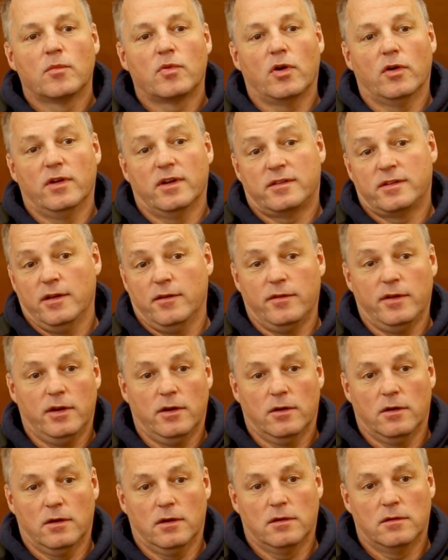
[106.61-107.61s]
productivity
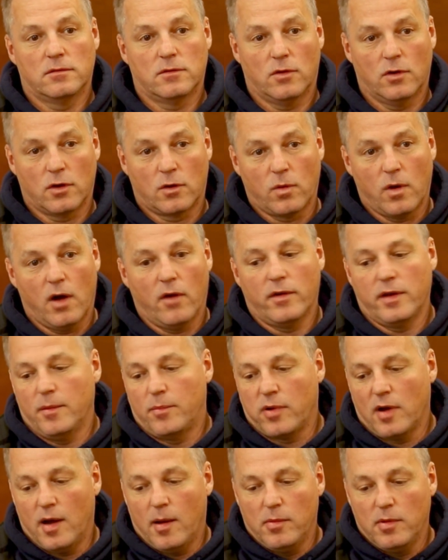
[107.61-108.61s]
or, or quality
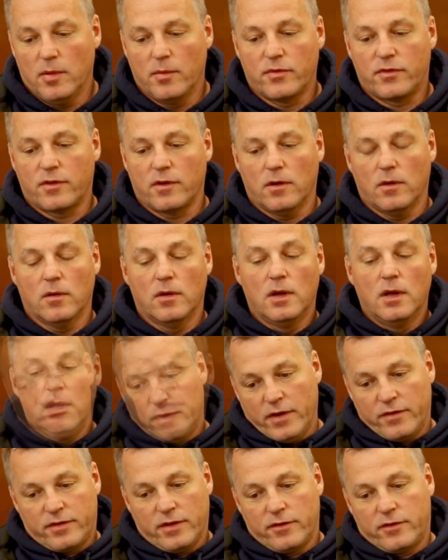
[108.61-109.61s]
problems. So
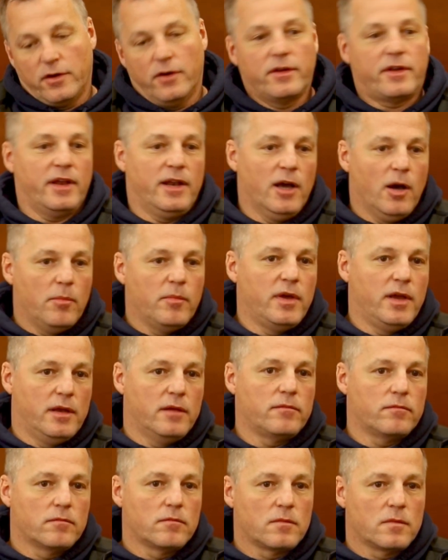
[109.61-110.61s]
this in turn can help
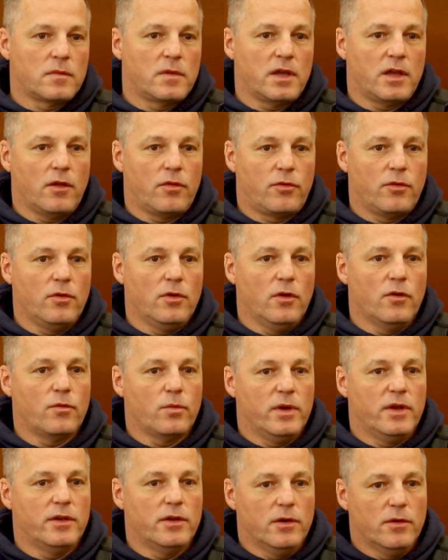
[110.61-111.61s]
me to get through those
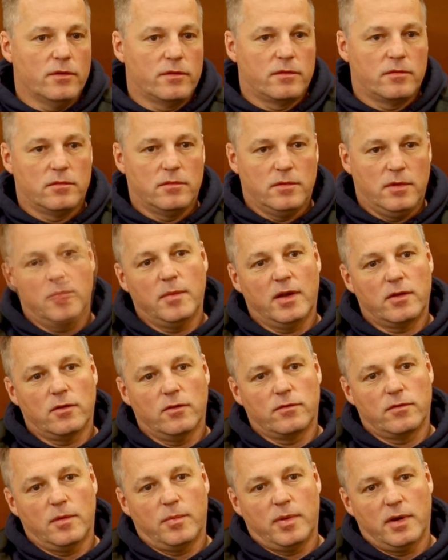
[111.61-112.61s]
windows to make
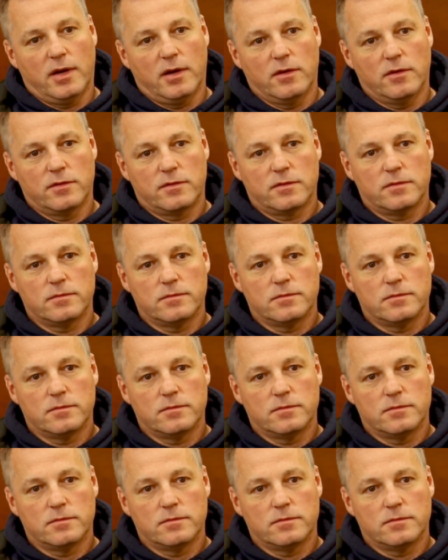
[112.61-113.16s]
those repairs.